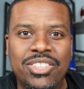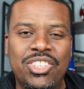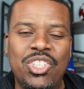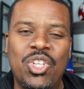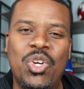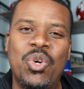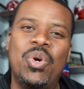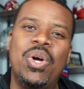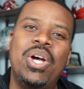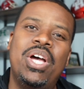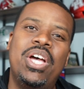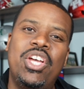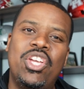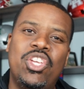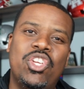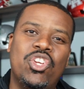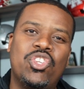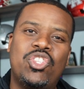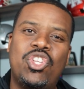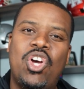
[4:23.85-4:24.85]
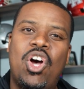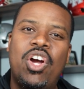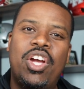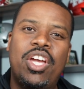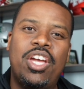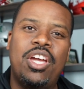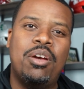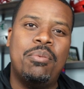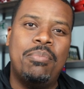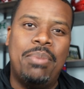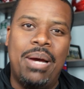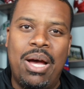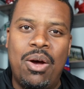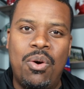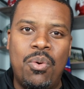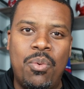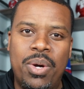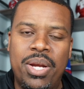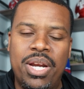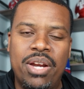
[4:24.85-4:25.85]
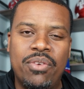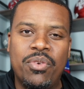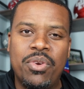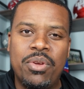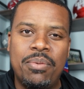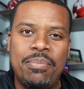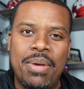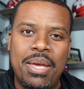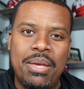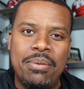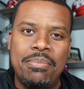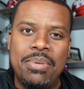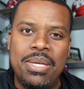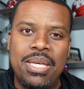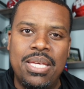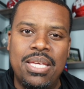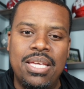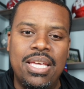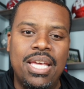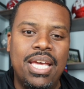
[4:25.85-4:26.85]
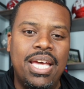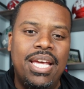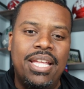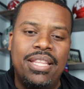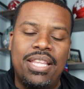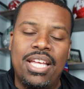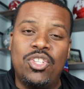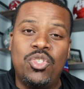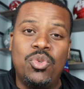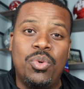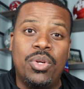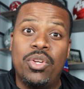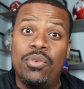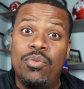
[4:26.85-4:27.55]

So you're talking about whatever it may be that you want.